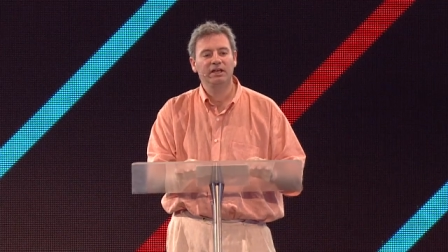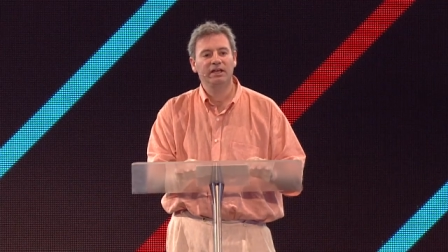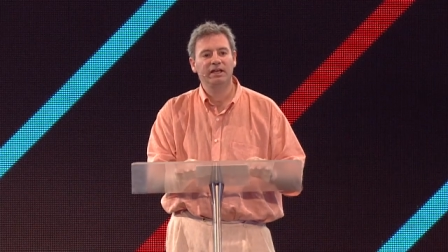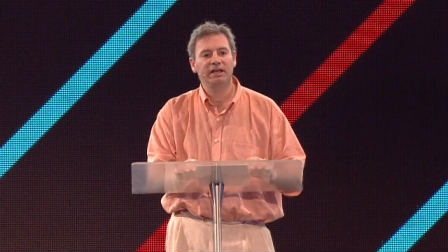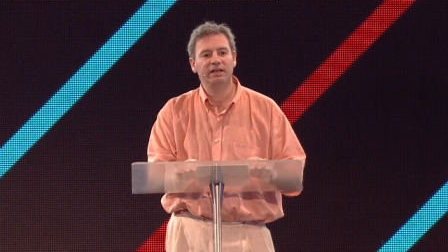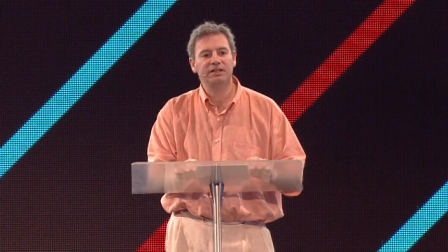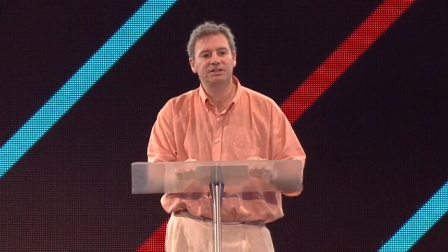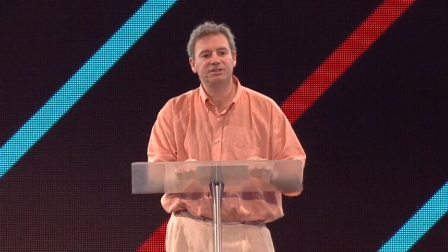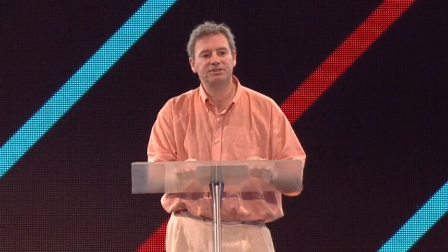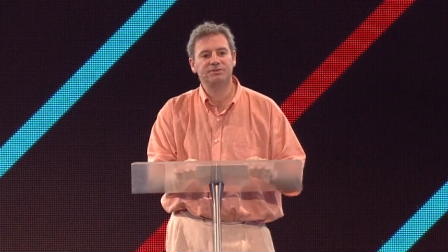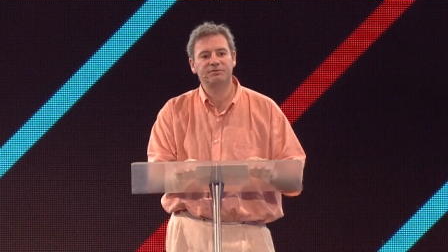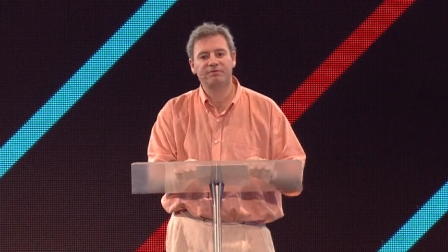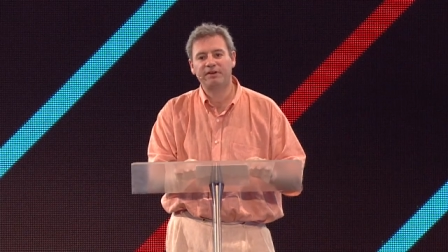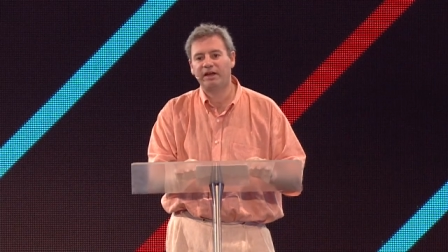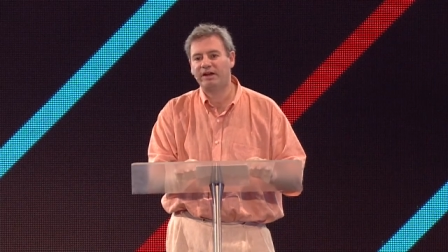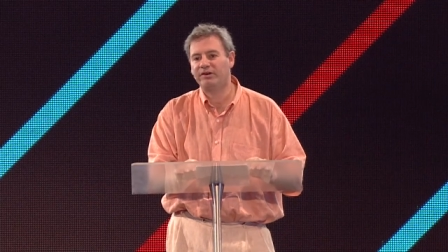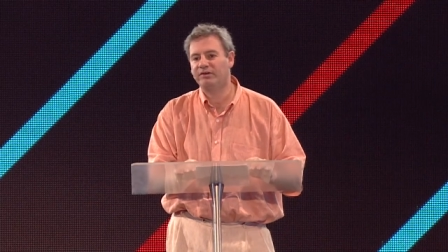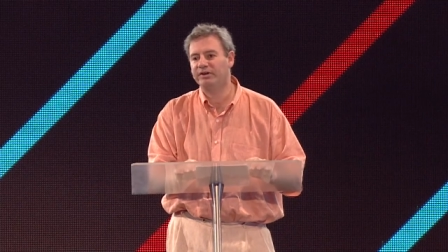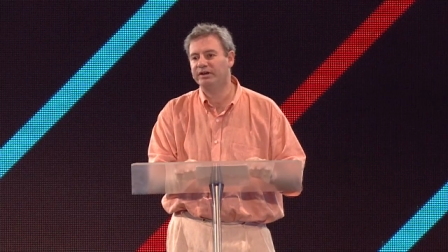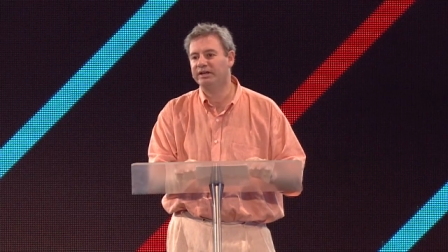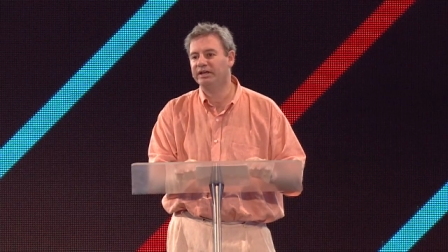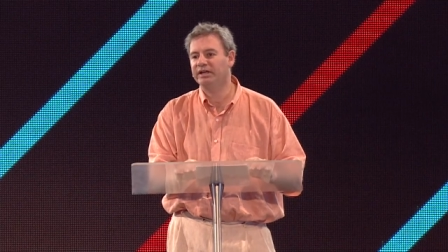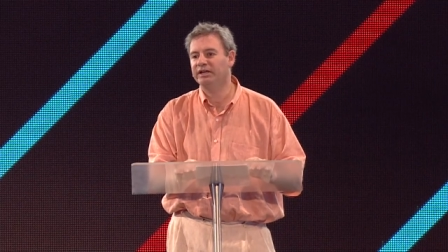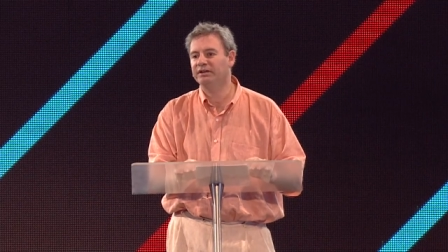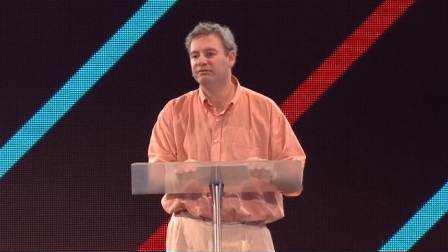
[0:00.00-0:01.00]
is
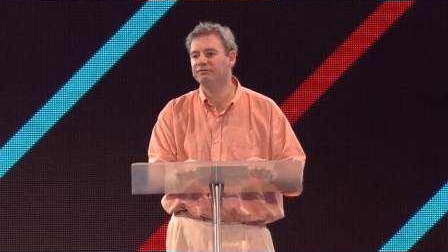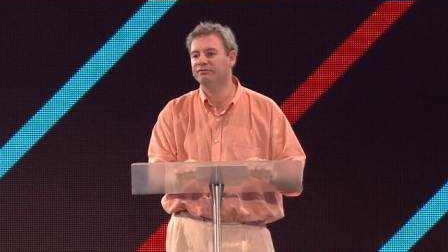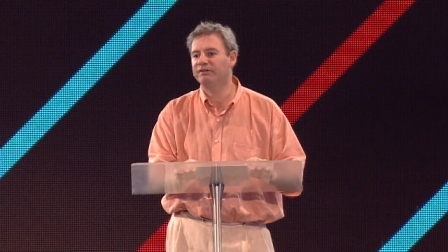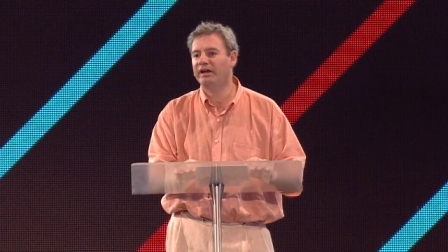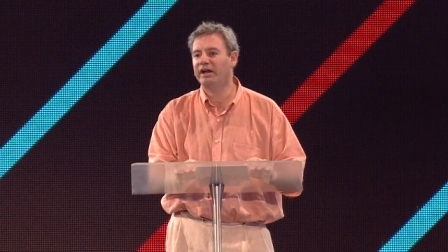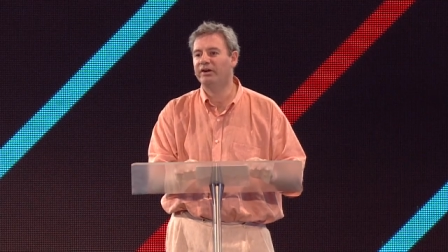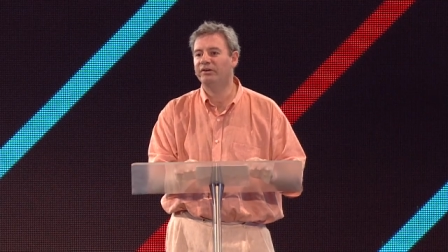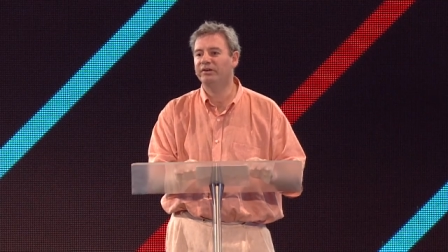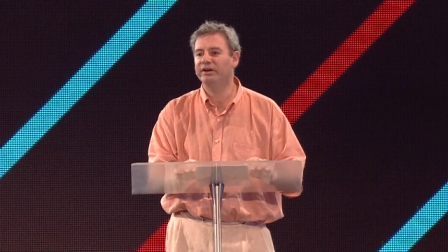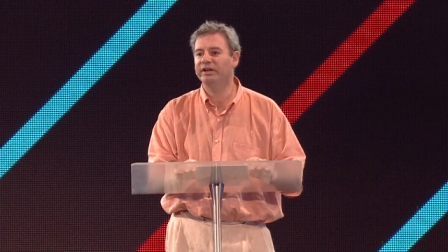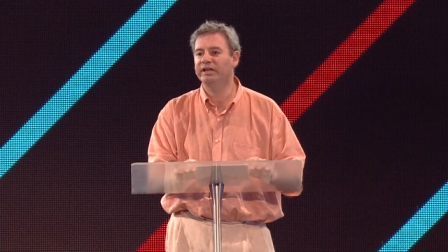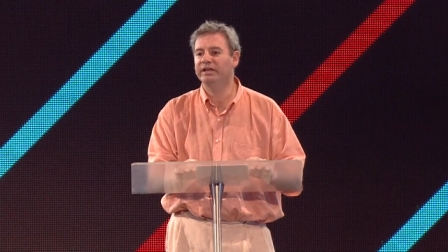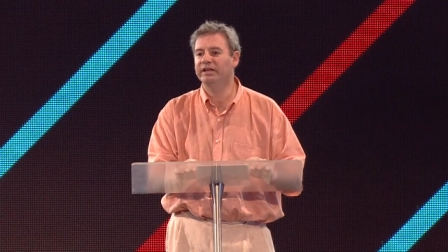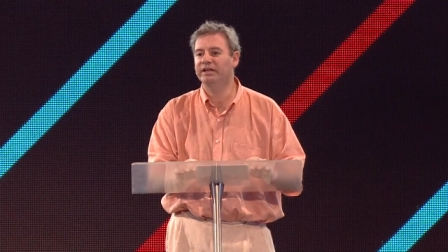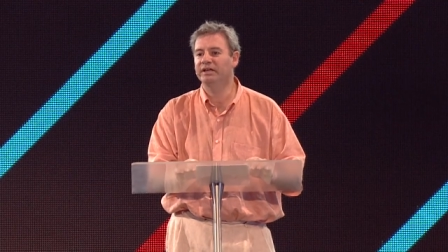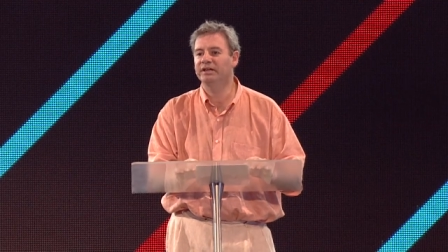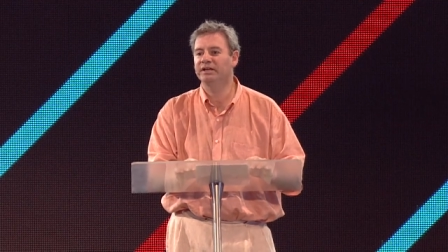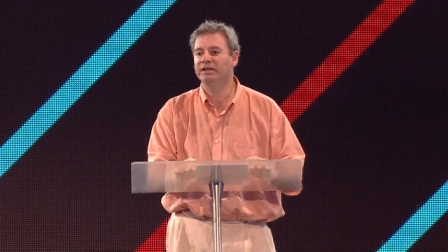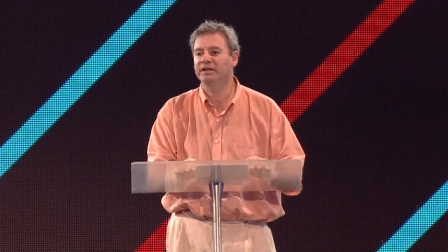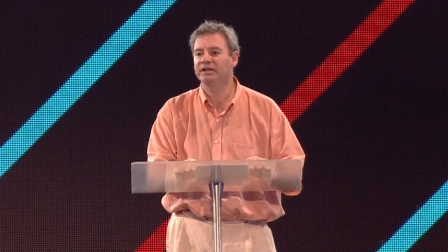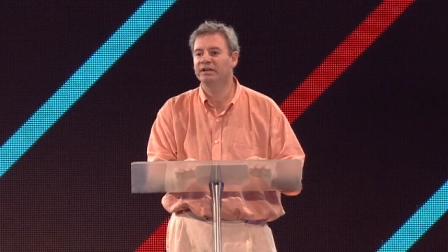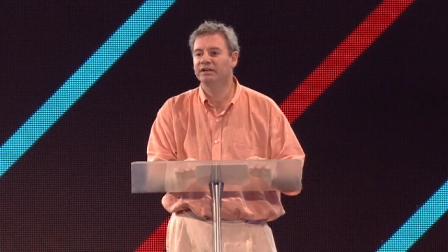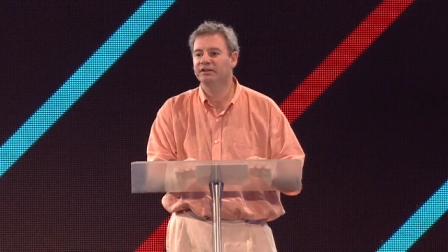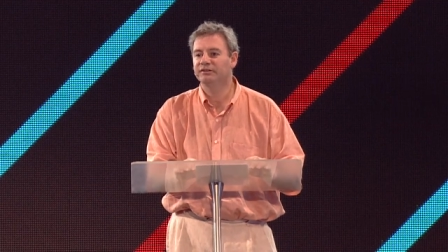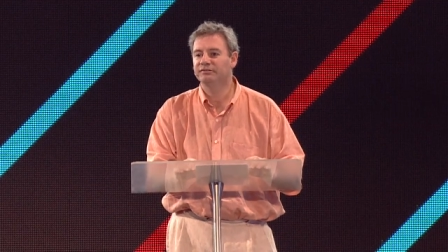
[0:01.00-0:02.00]
very, very
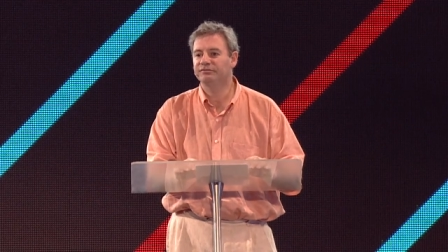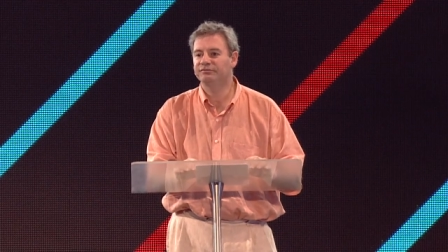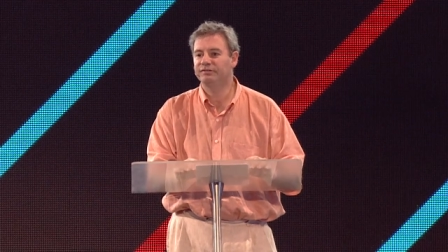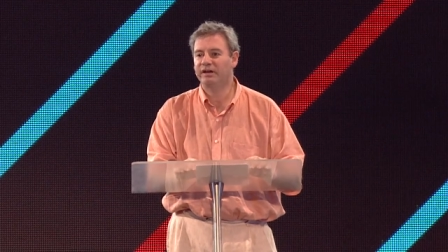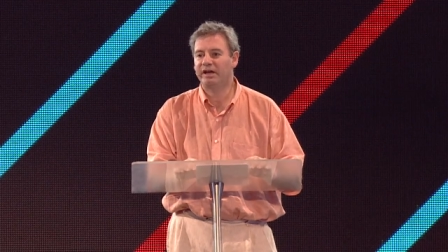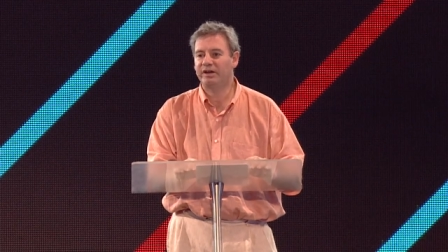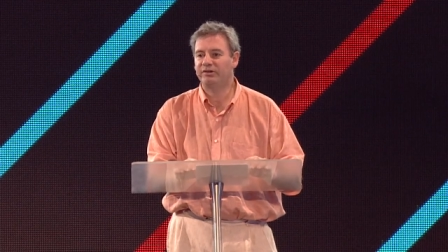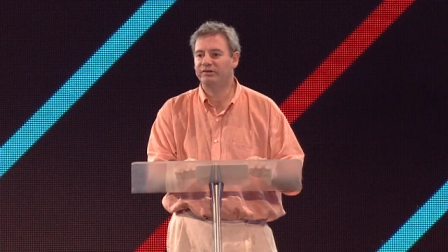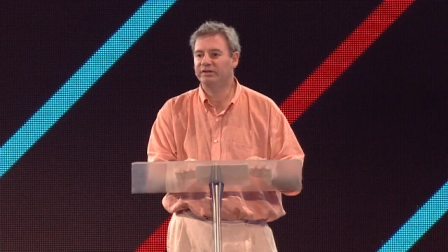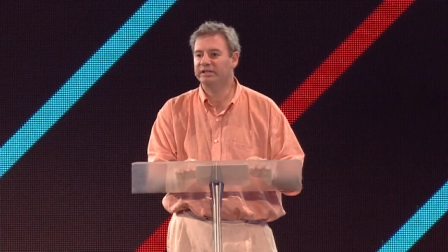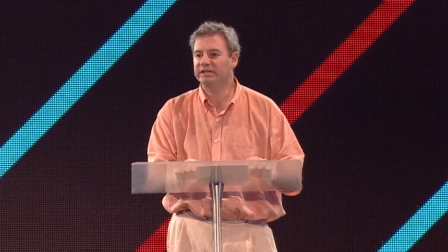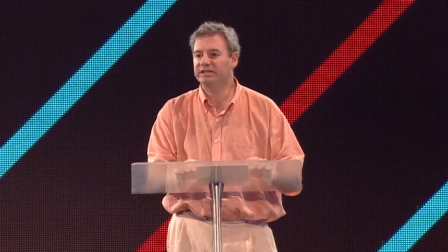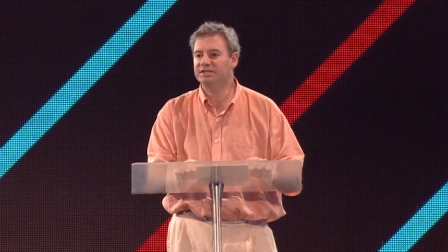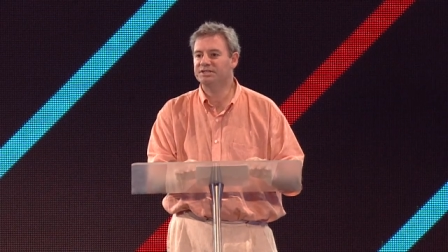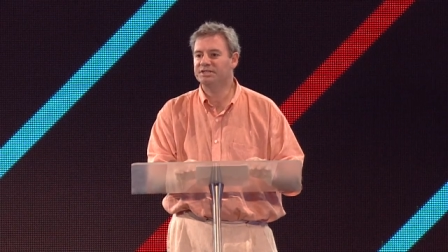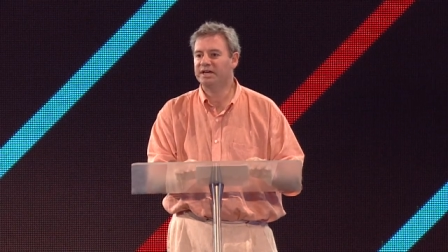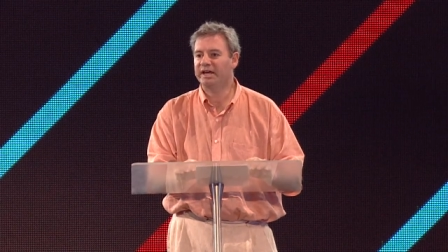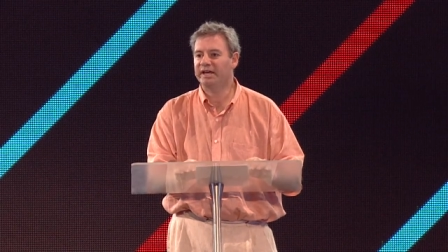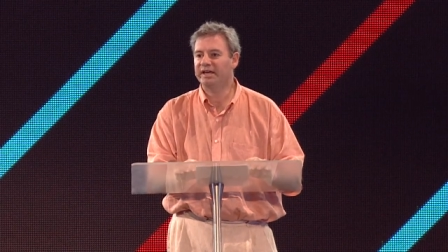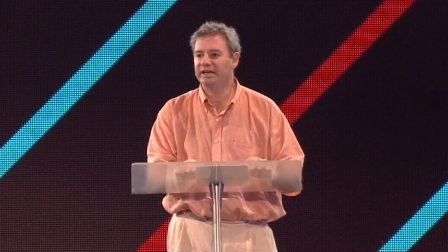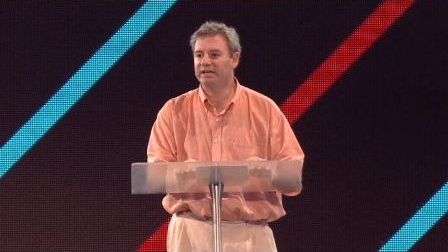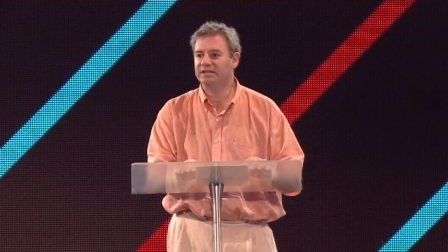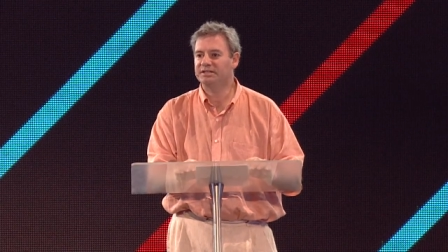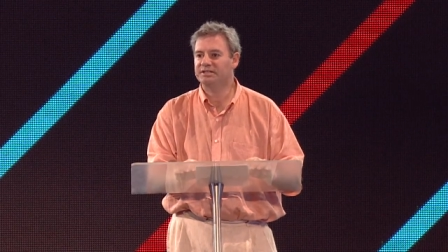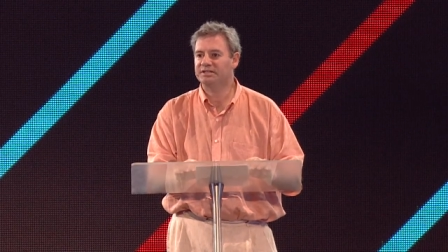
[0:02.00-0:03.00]
very
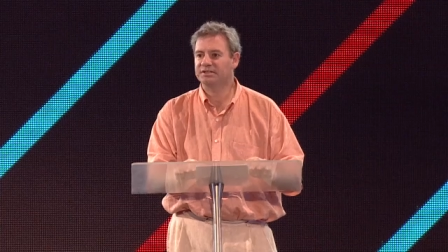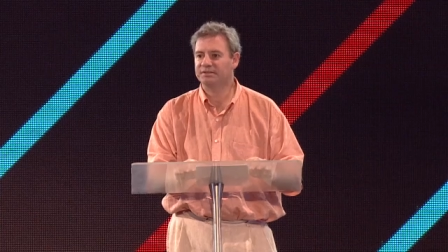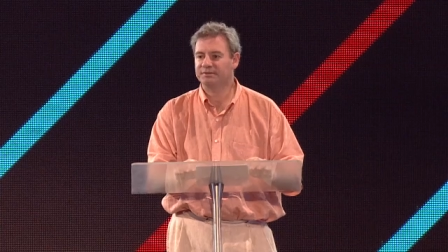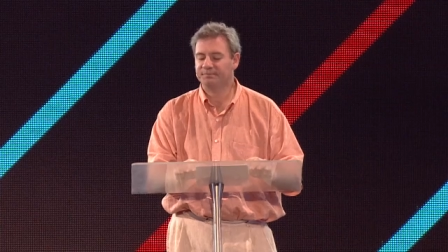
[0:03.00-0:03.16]
dead.